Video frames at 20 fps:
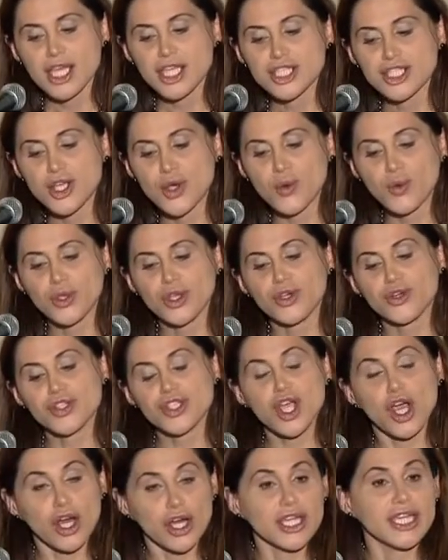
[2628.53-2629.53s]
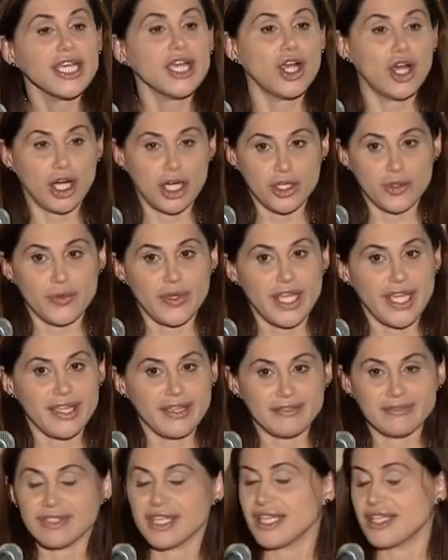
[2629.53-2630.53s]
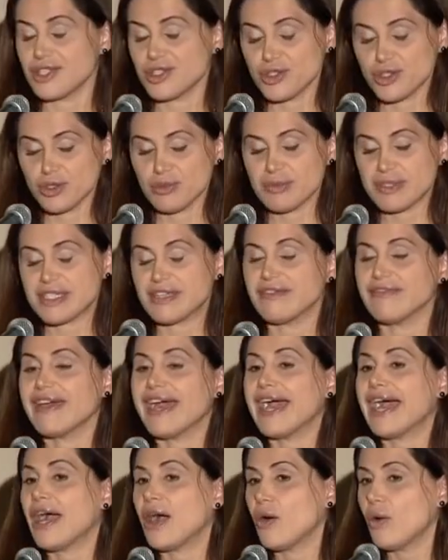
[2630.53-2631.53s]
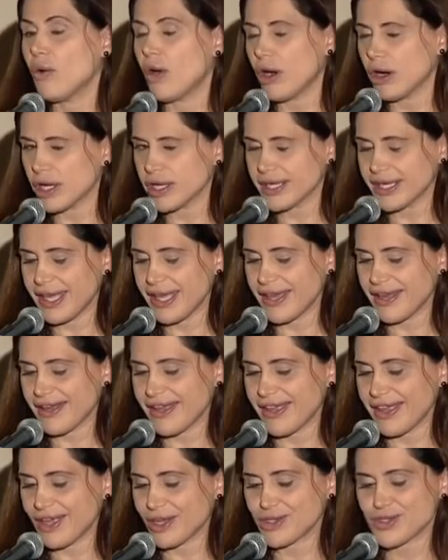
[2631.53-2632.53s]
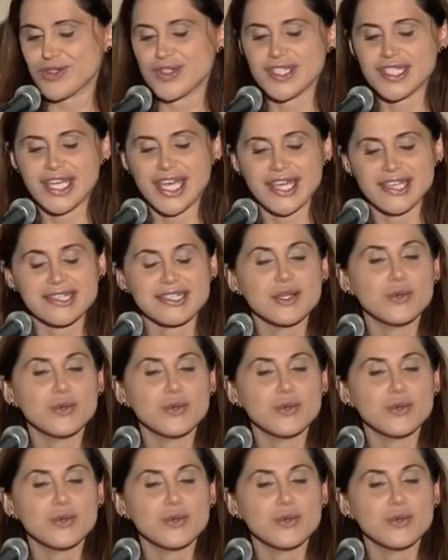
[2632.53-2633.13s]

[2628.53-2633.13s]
So, your target heart rate in terms of how hard can I exercise?